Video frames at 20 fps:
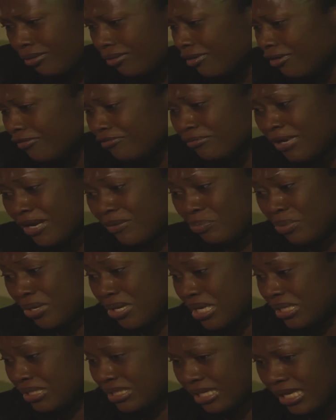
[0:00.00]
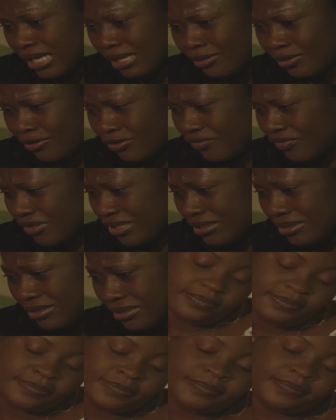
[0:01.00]
of my parental love,
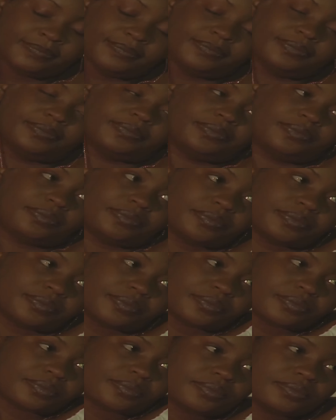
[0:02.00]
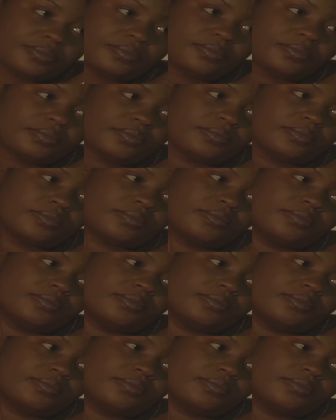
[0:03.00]
and I